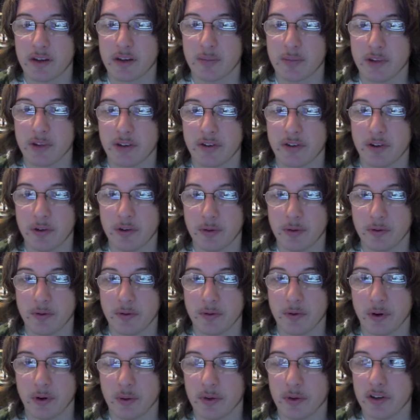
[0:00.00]
sold
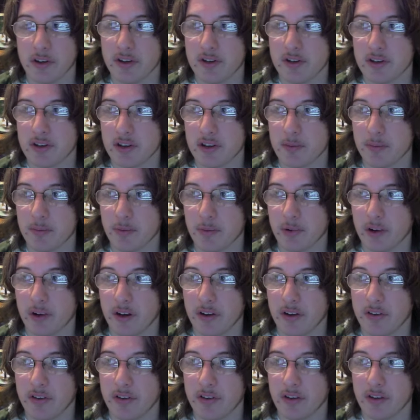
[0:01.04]
for a really cheap
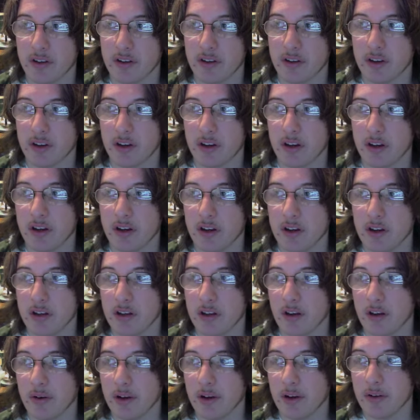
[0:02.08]
price, and
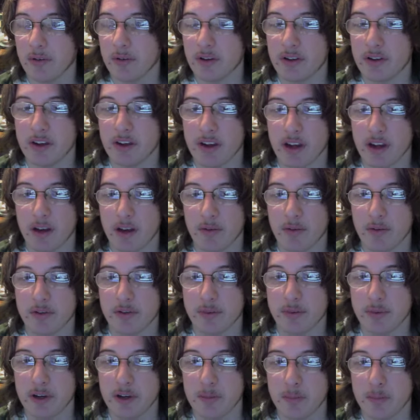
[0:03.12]
everyday
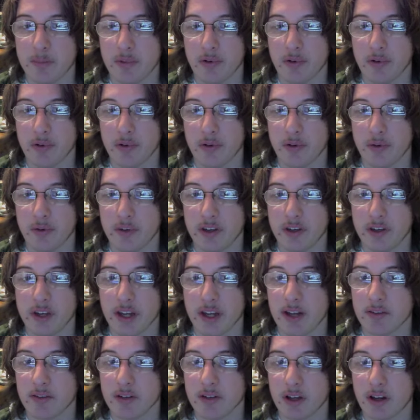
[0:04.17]
average people who didn't
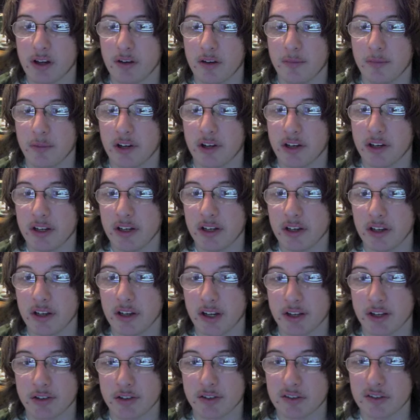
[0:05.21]
have a lot of money could
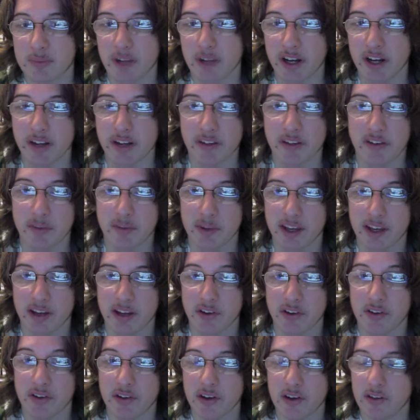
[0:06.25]
actually buy these
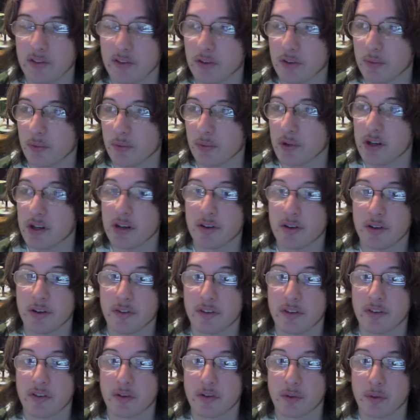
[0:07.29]
magazines and read all
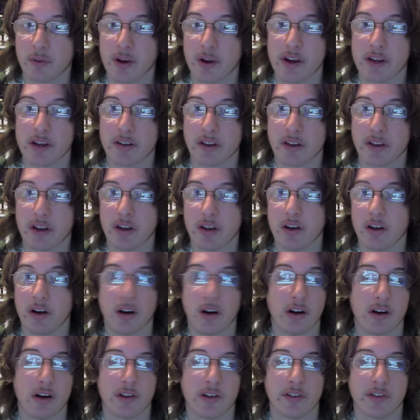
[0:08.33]
these great,
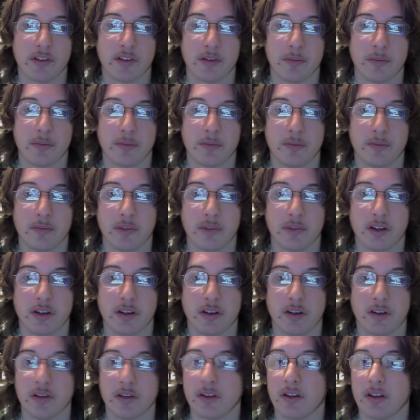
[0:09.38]
awesome,
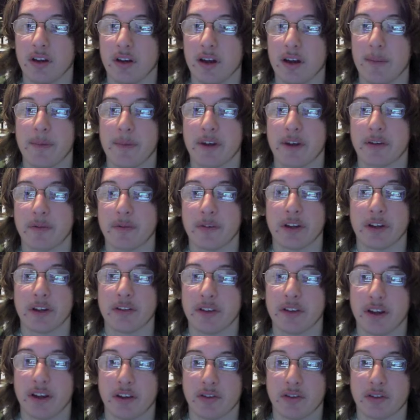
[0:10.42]
epic,
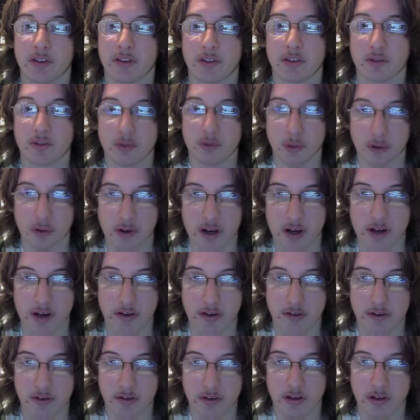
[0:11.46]
fantastic stories.